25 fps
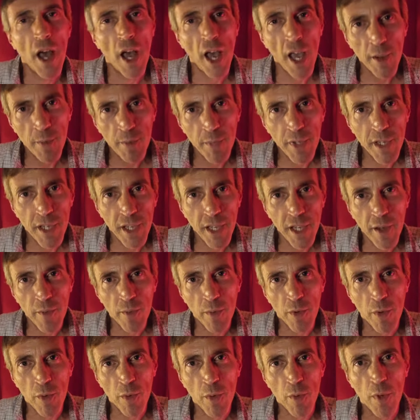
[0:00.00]
I
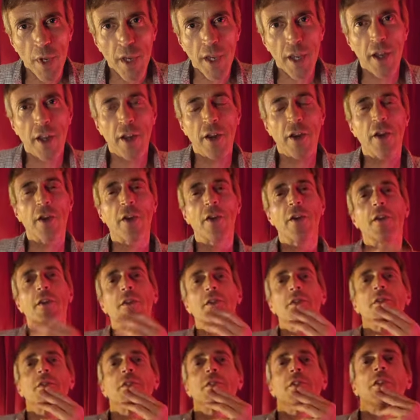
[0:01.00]
became aware
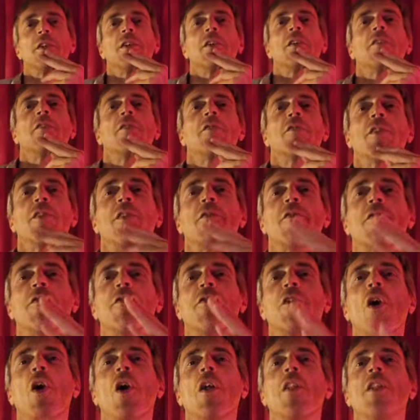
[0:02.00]
of the
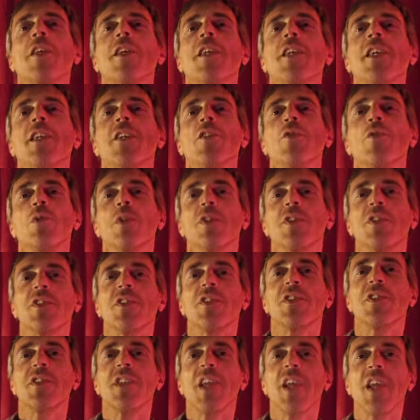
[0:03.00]
falling into a
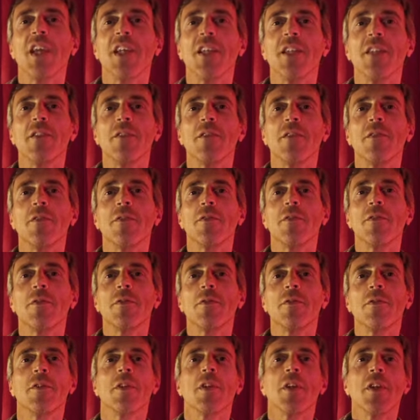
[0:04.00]
state
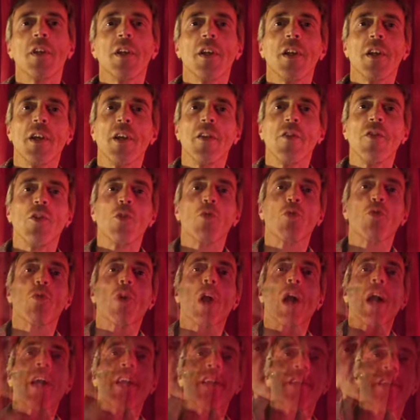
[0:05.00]
and the
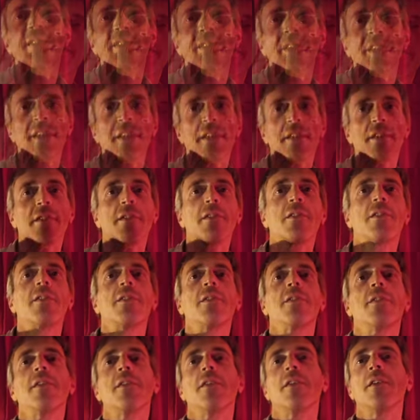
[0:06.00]
rising
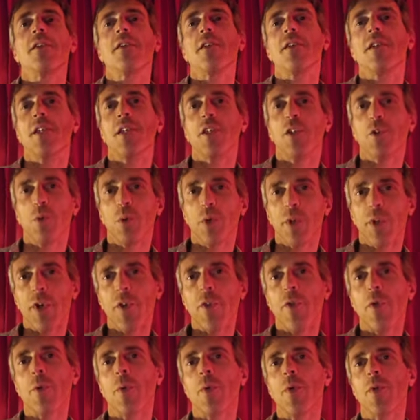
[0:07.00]
into
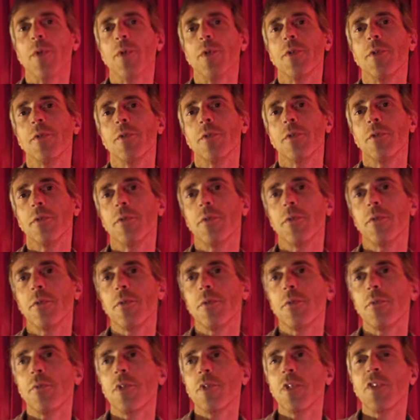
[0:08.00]
another one.
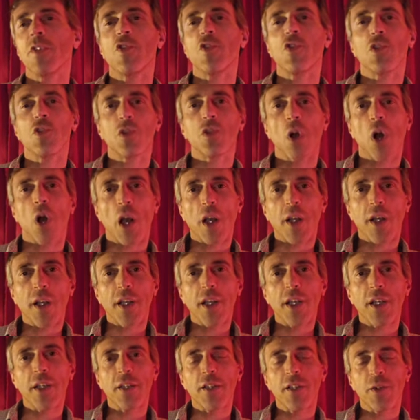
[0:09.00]
It's
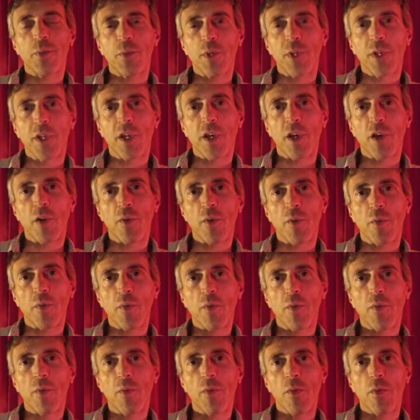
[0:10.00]
shocking to
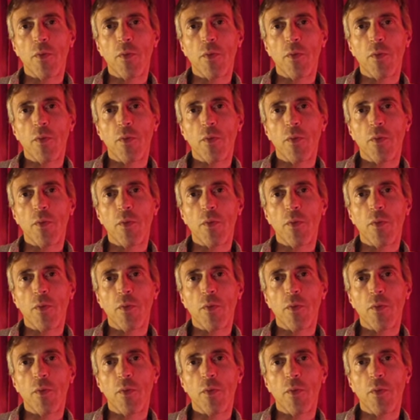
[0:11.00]
become